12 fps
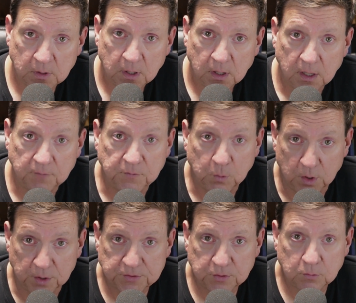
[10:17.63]
If you
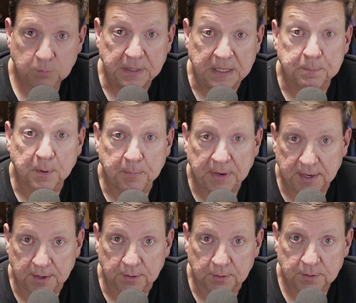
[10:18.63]
want to, be
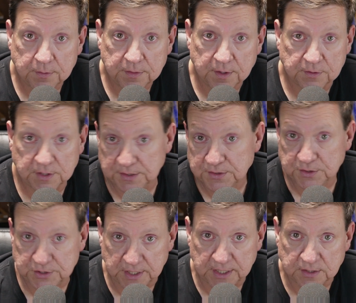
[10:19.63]
prepared. There is a
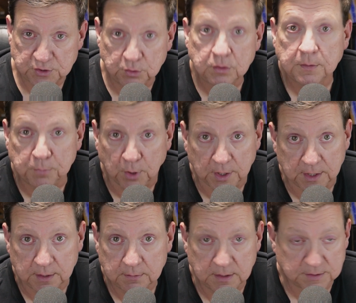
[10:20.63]
chance you could brick it.
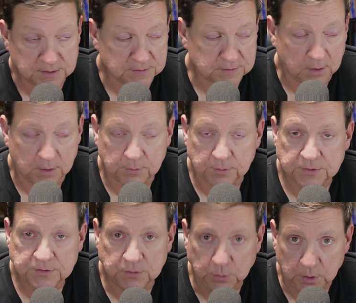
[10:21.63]
It's just all there is
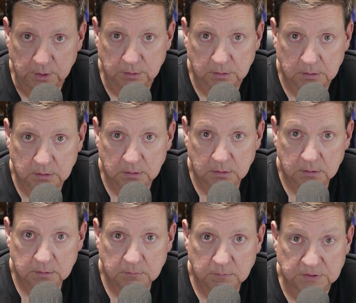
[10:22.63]
to it.
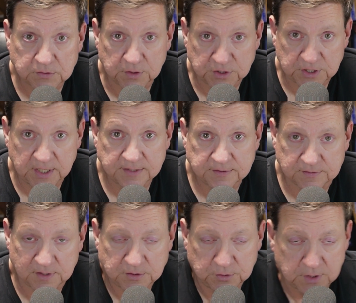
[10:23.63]
These are the chances
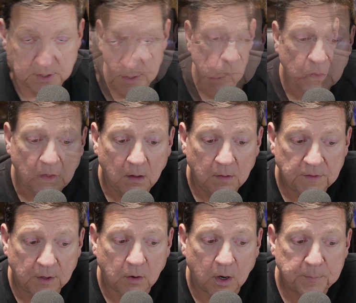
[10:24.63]
that you take.
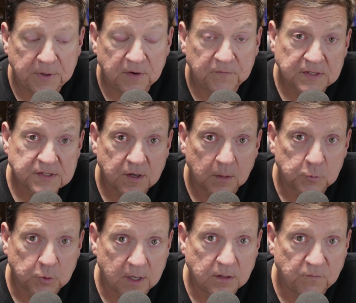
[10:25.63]
There are benefits to
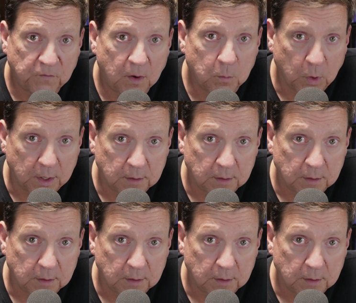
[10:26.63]
upgrading your firmware.